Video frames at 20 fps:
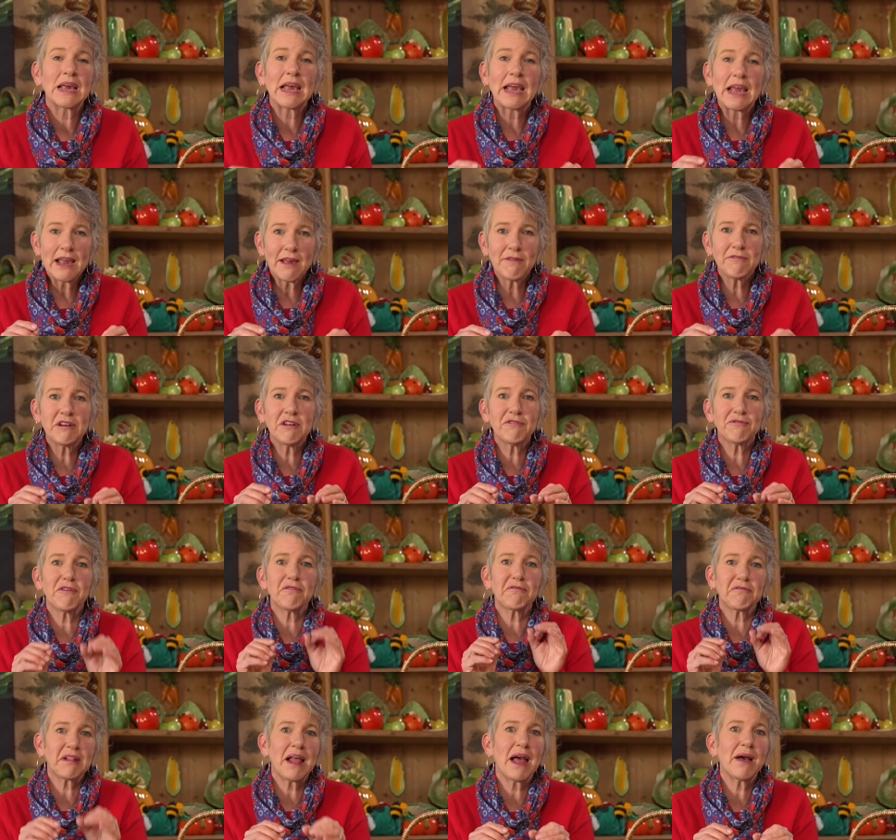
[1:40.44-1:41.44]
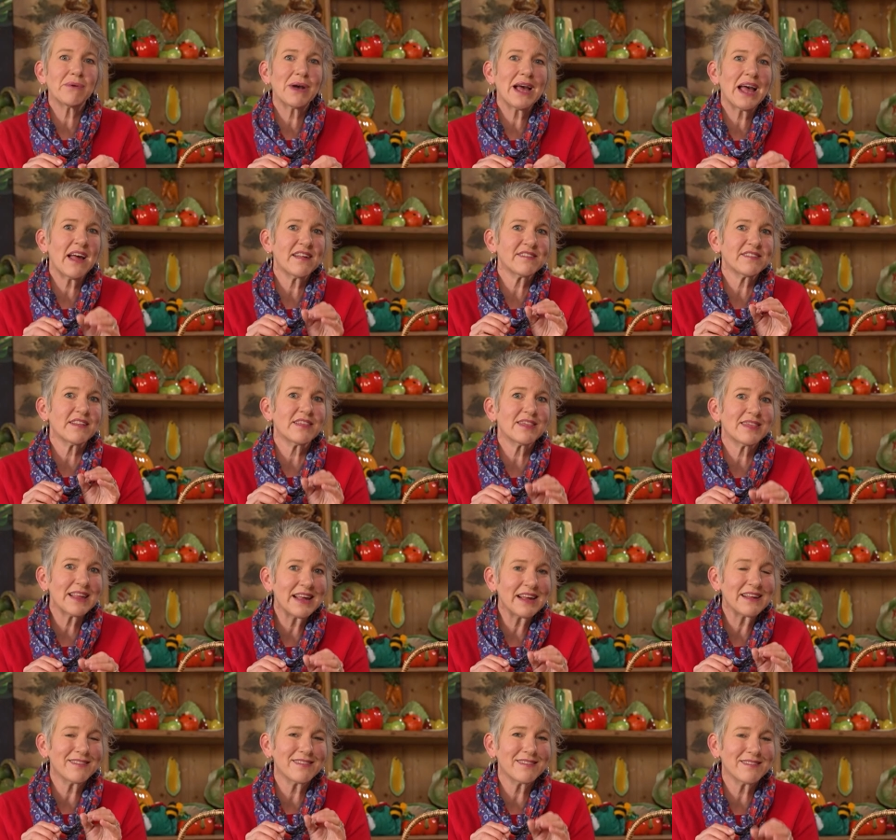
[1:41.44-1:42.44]
Even if a flower has a
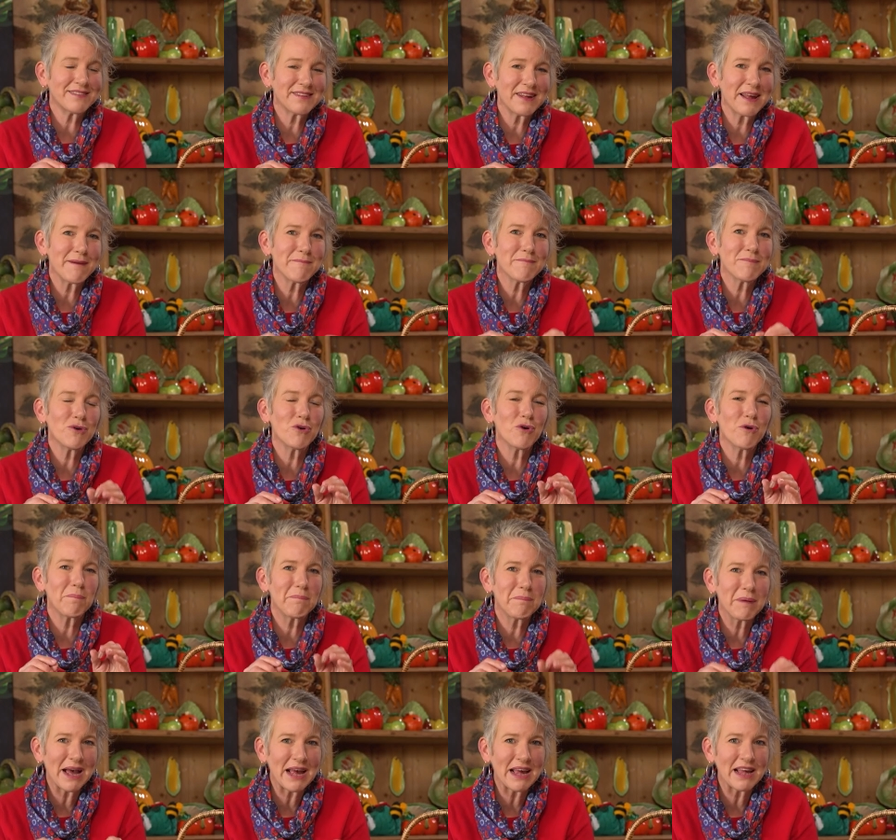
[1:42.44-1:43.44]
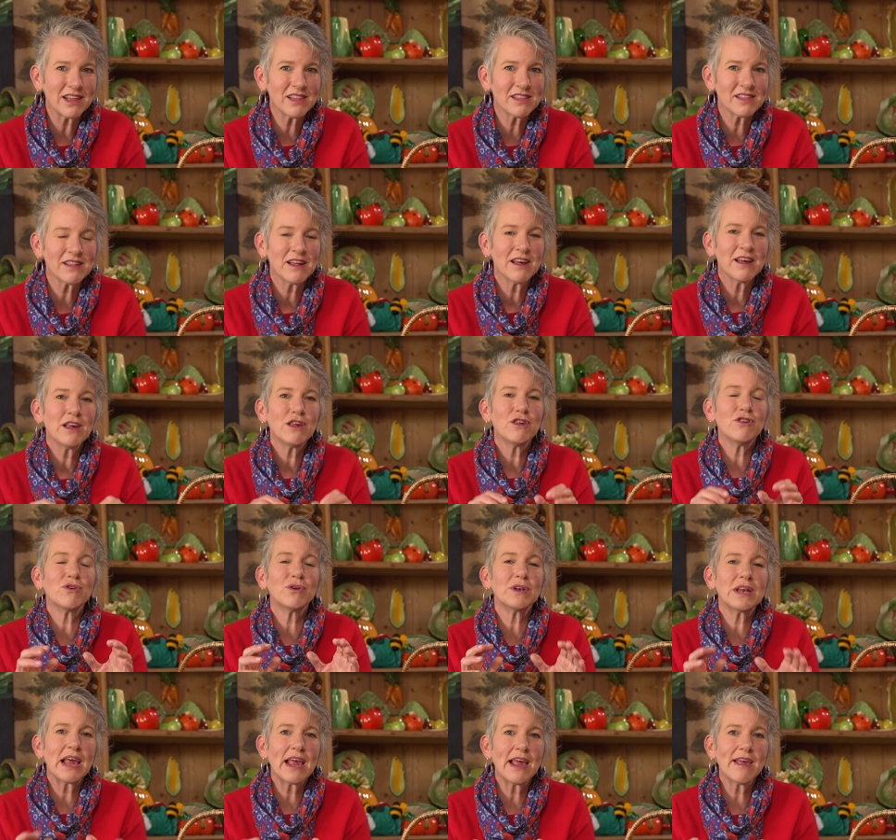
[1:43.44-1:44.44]
thick stem or base, you
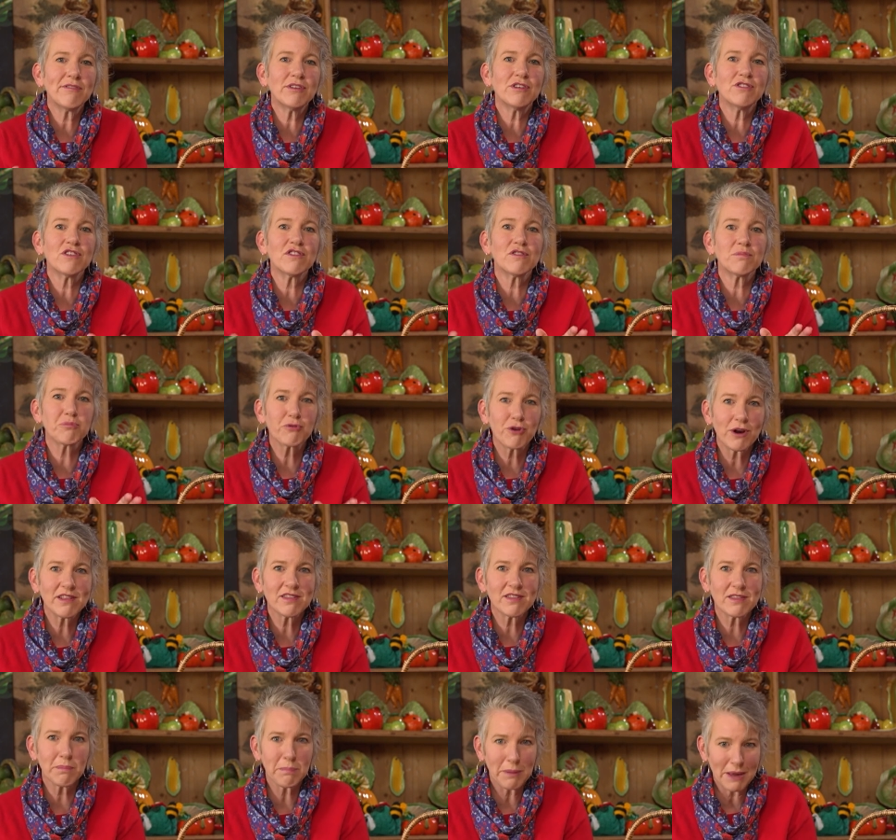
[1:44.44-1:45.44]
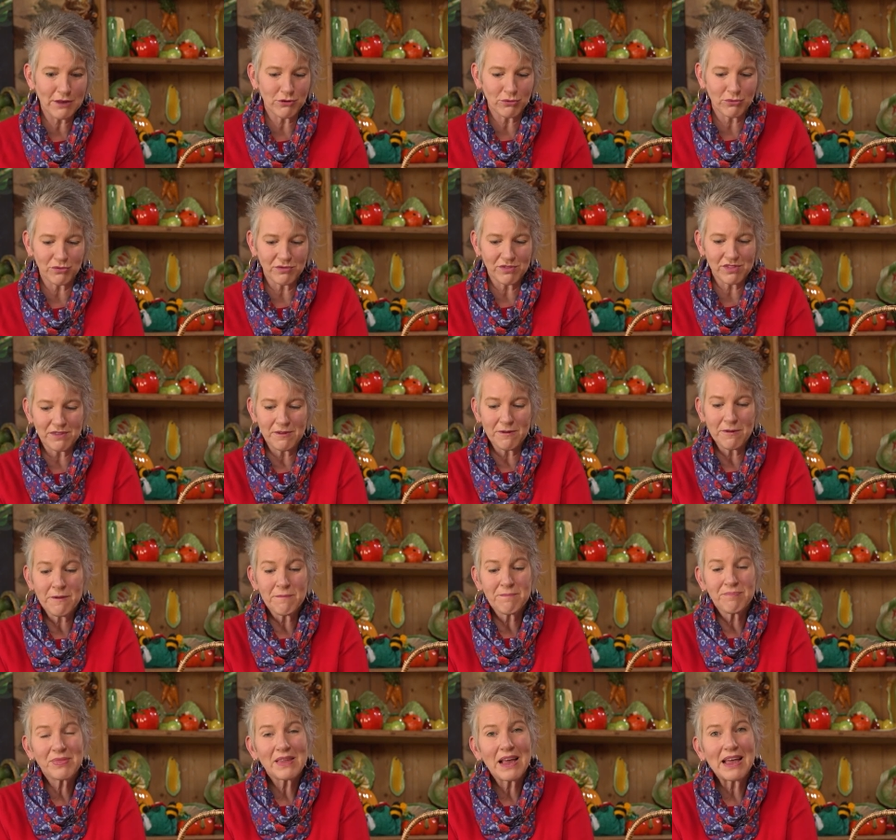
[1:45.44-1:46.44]
could even just press the petals.
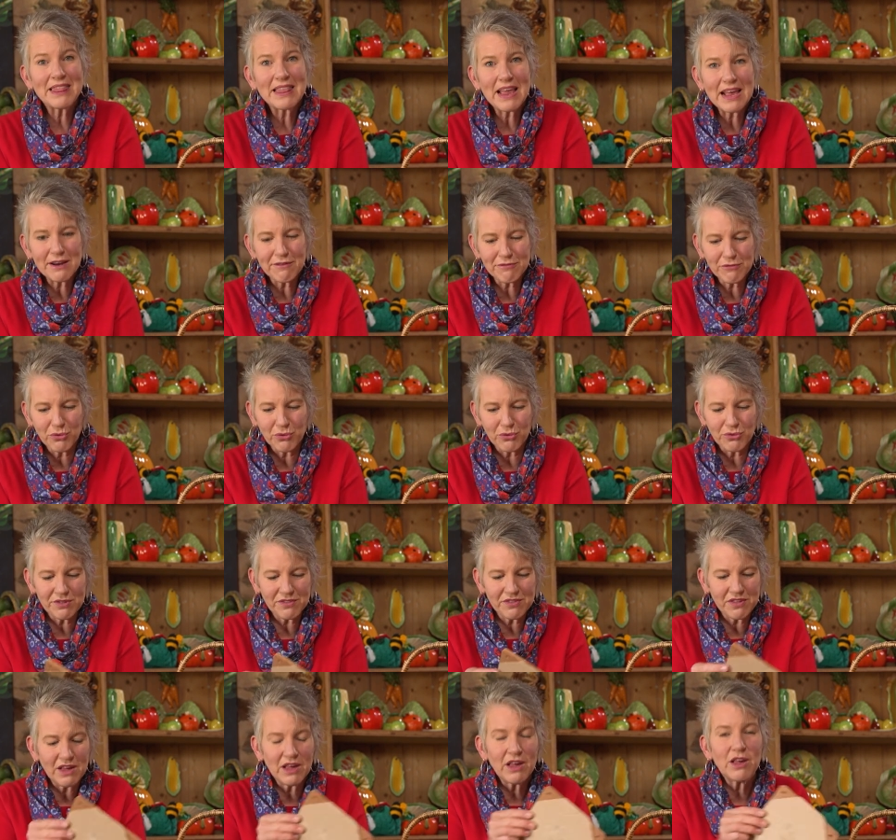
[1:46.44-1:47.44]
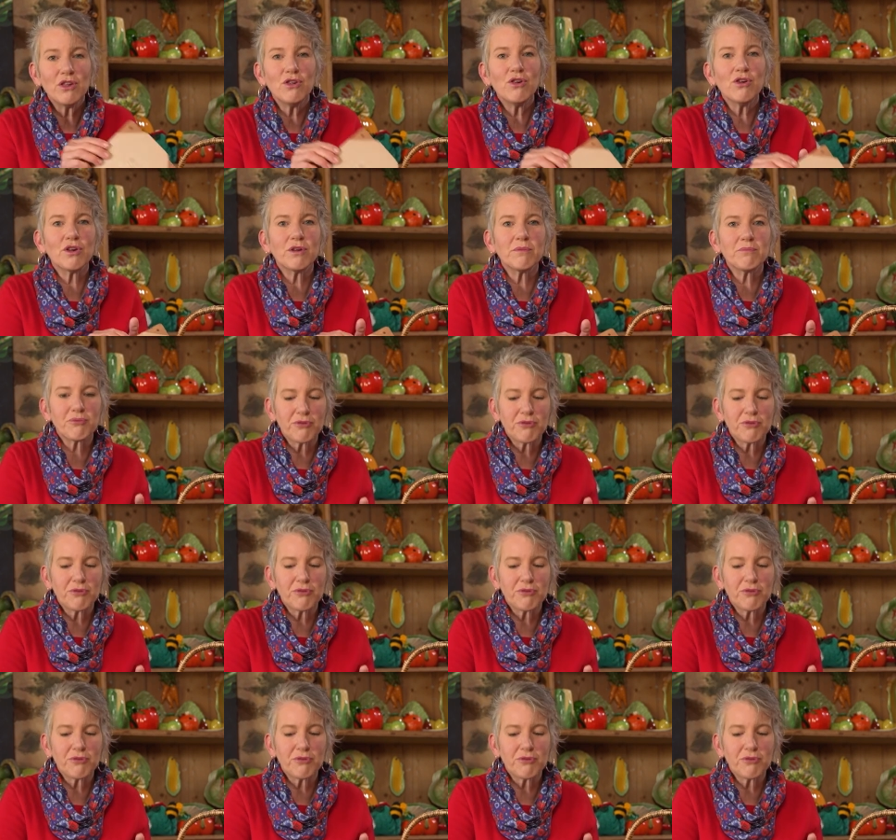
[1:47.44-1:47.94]
And then, of course, you can